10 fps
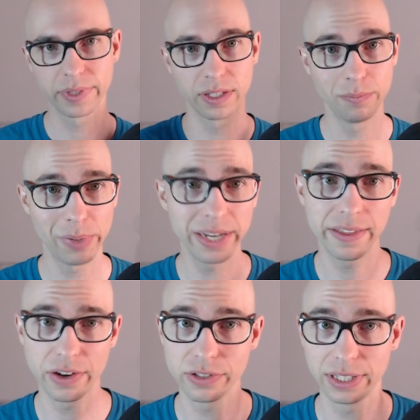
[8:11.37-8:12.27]
But
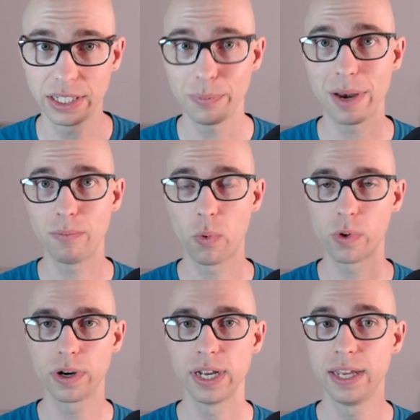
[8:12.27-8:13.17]
there's a little bit
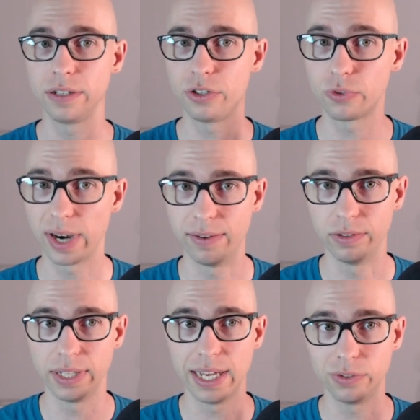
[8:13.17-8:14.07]
more to travel
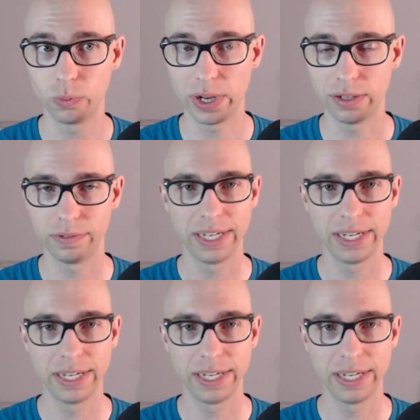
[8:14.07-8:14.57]
as well.